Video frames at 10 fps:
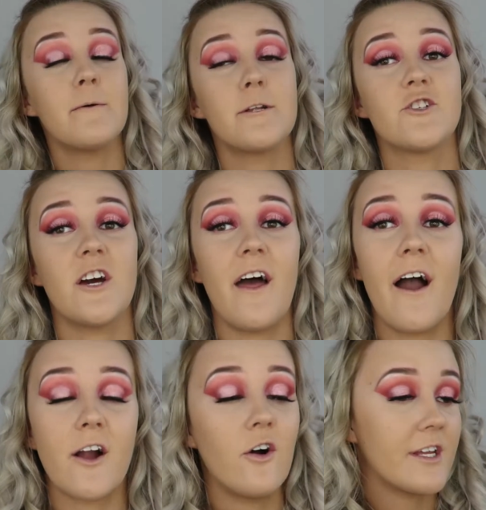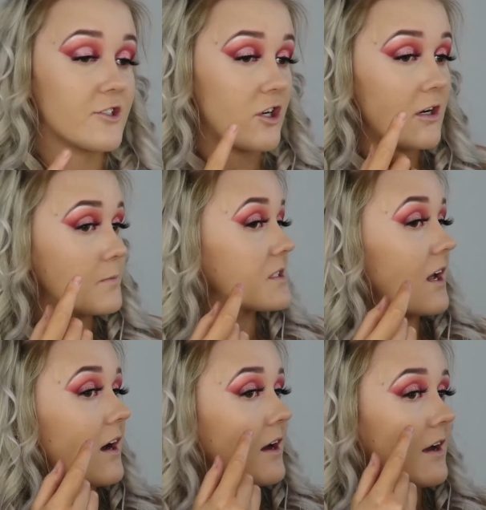really want to try the iconic drops,
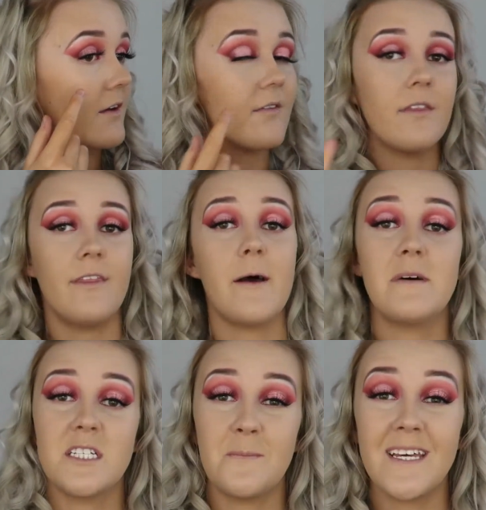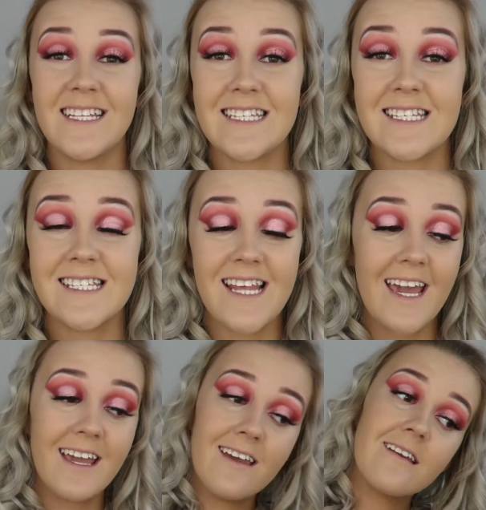like, they're meant to be
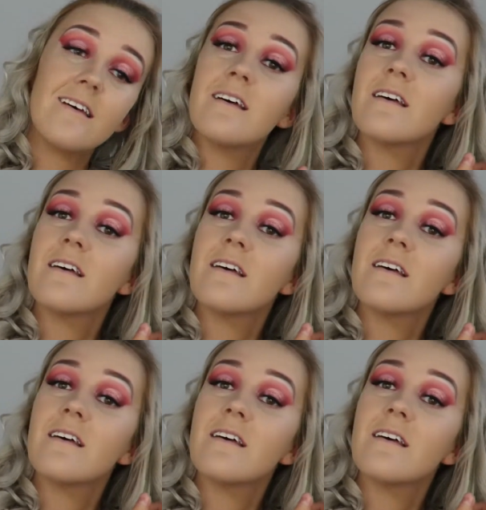insane.